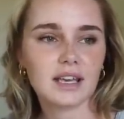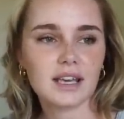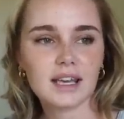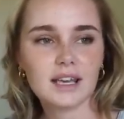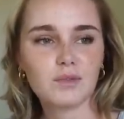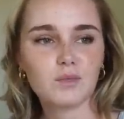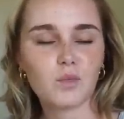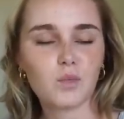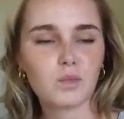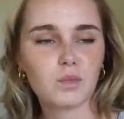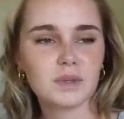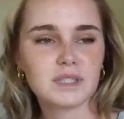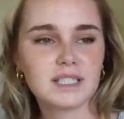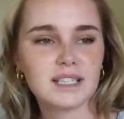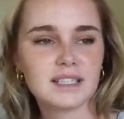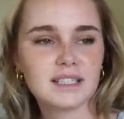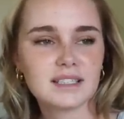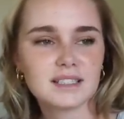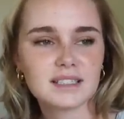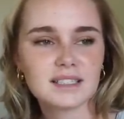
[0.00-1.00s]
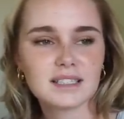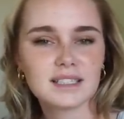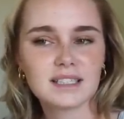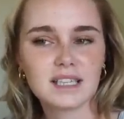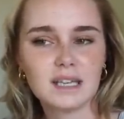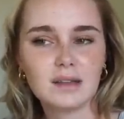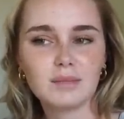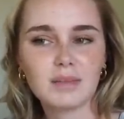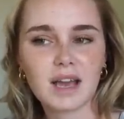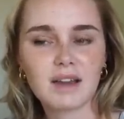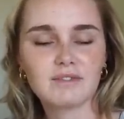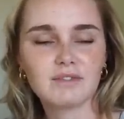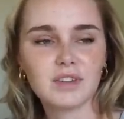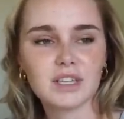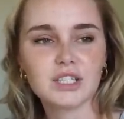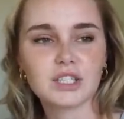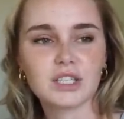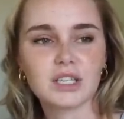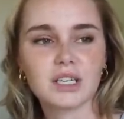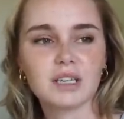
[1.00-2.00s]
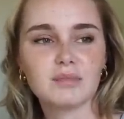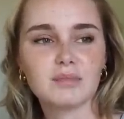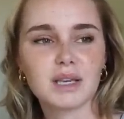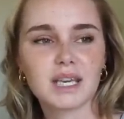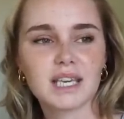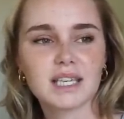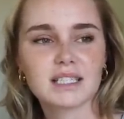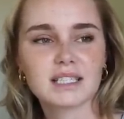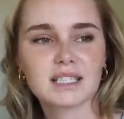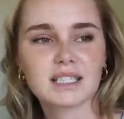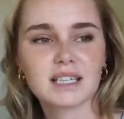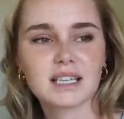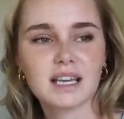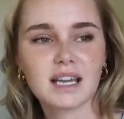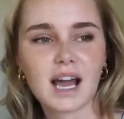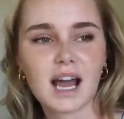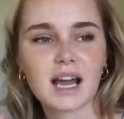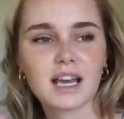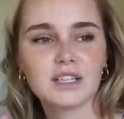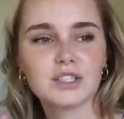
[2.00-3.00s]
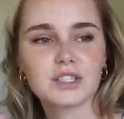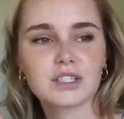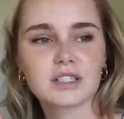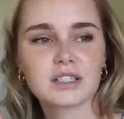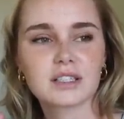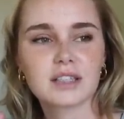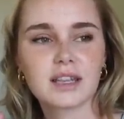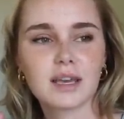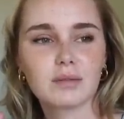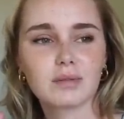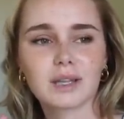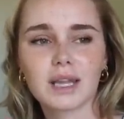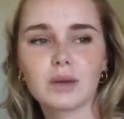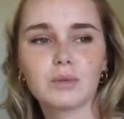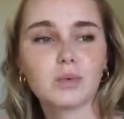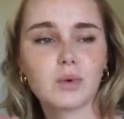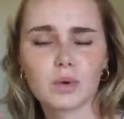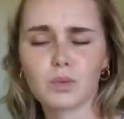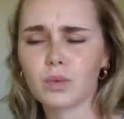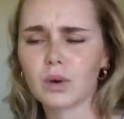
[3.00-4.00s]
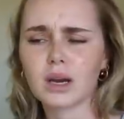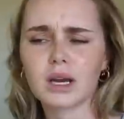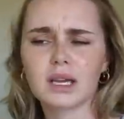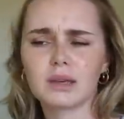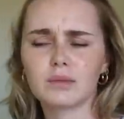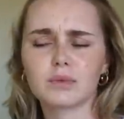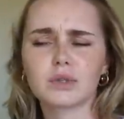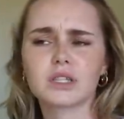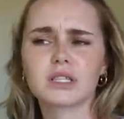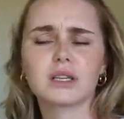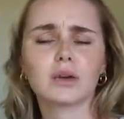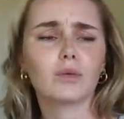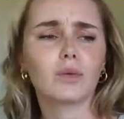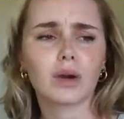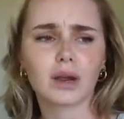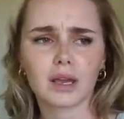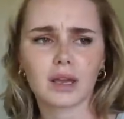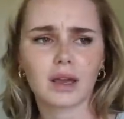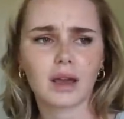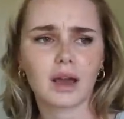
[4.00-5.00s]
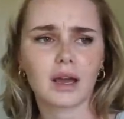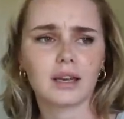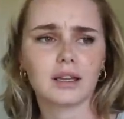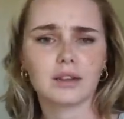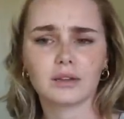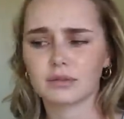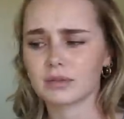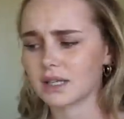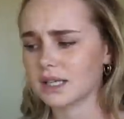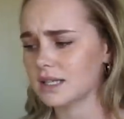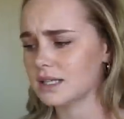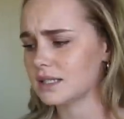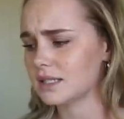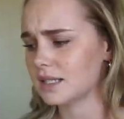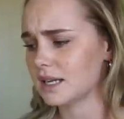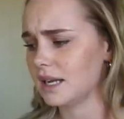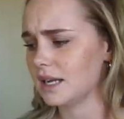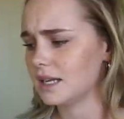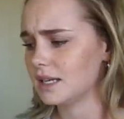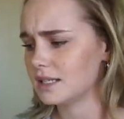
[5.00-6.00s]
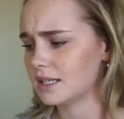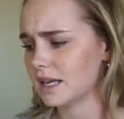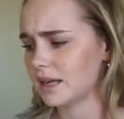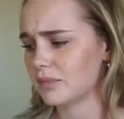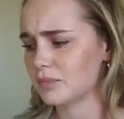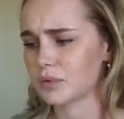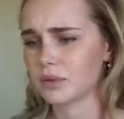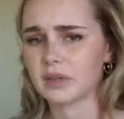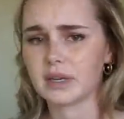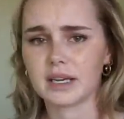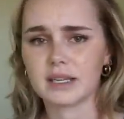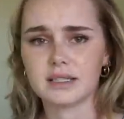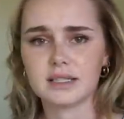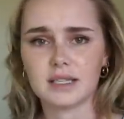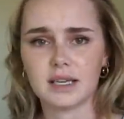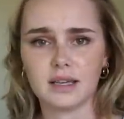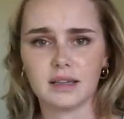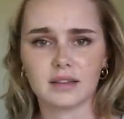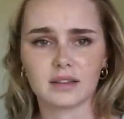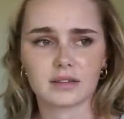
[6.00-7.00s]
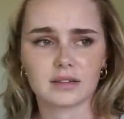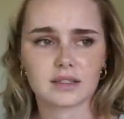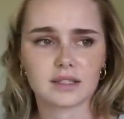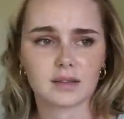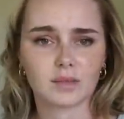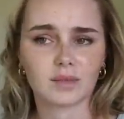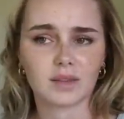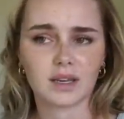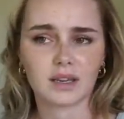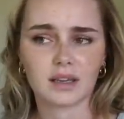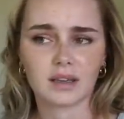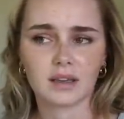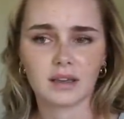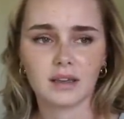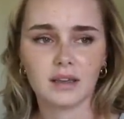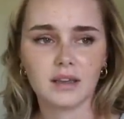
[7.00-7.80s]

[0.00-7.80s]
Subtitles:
it didn't seem that fishy because they were like, we're still working on it. The release date is April 19th or something.